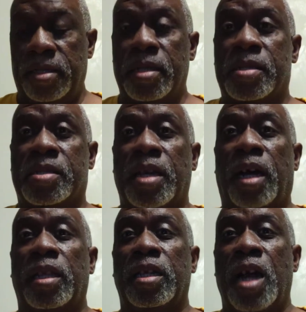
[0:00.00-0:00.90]
The
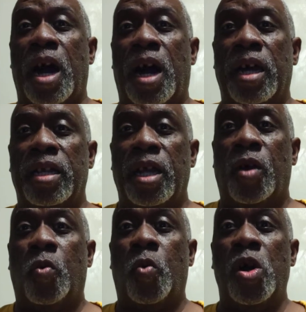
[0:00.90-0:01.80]
Son of God
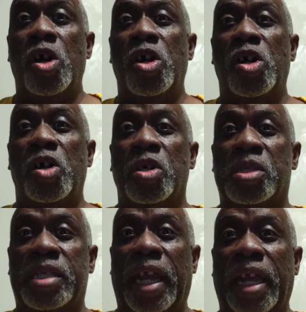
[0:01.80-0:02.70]

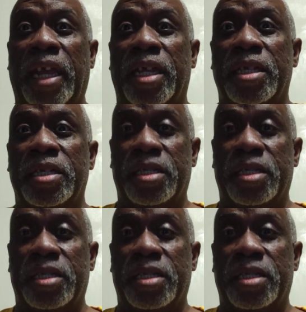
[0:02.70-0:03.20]
was dead.